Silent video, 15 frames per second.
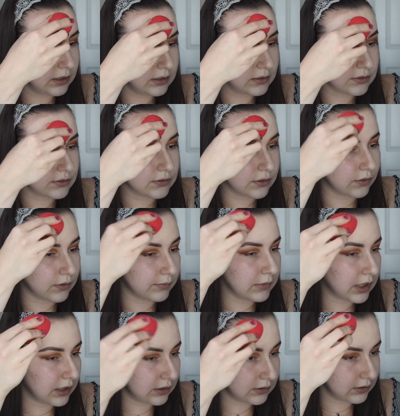So I'm
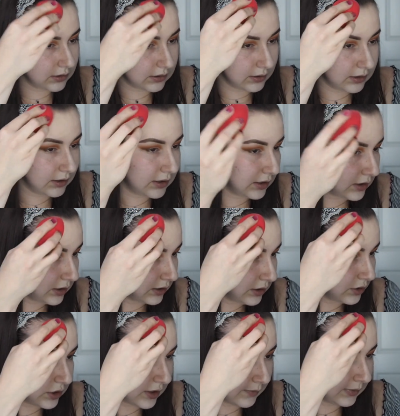not gonna
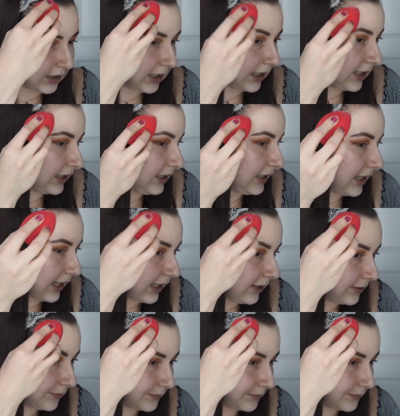jump the gun yet.